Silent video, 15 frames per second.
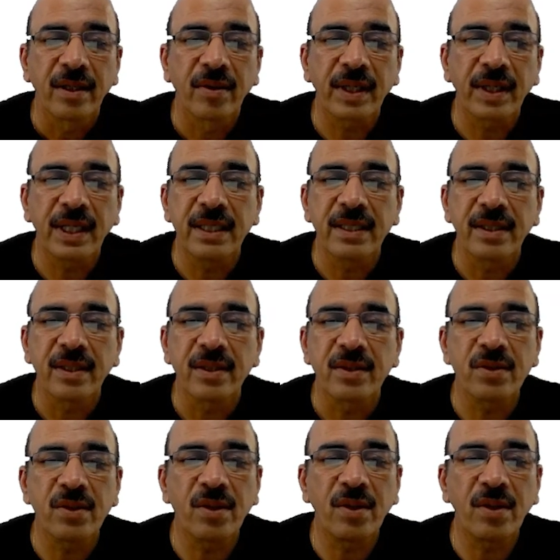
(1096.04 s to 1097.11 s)
Okay,
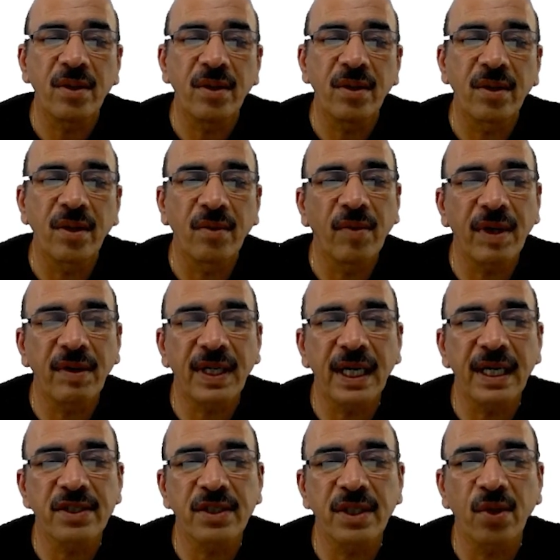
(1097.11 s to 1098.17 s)
so what
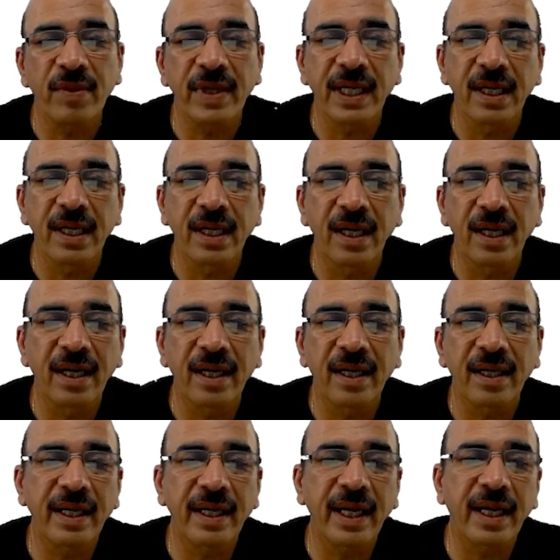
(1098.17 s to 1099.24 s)
relation do we
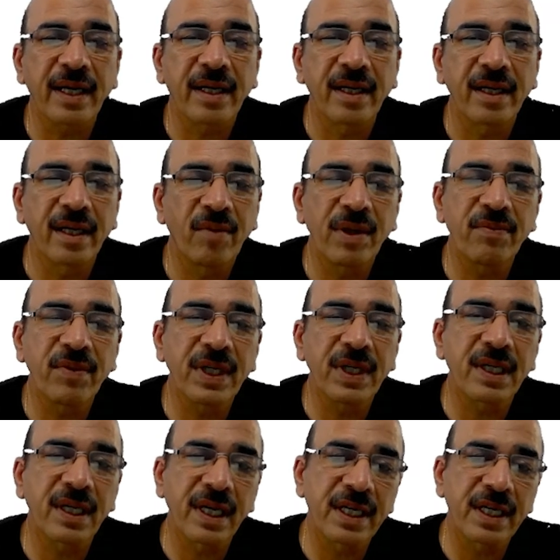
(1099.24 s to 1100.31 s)
get? What
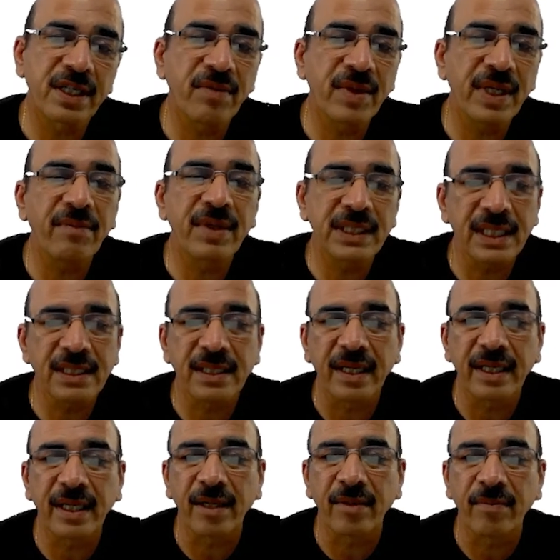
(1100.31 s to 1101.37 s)
relation we have discussed
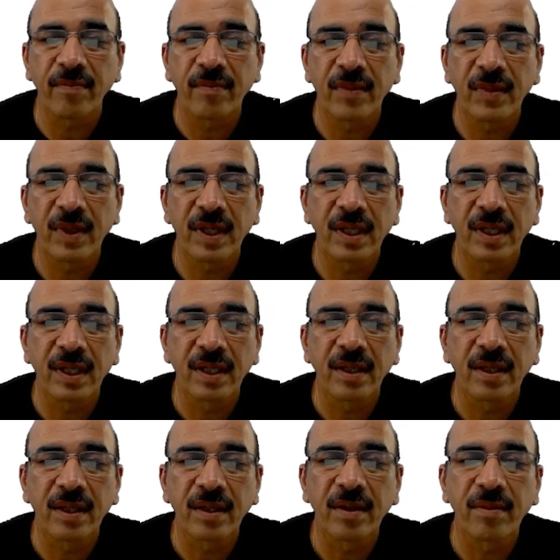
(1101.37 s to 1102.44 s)
earlier
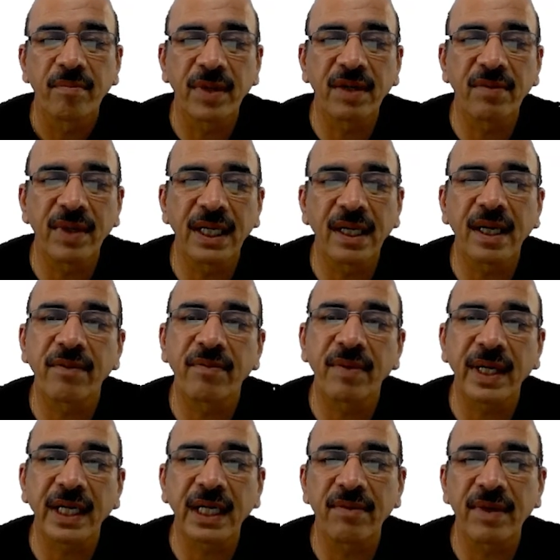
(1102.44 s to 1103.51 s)
between
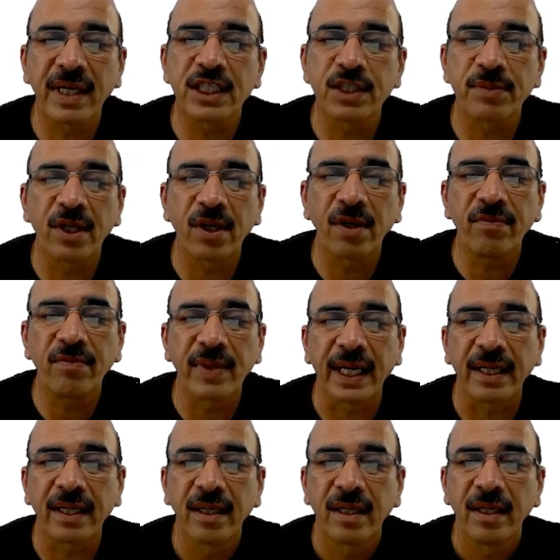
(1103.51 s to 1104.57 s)
refractive index, speed of light?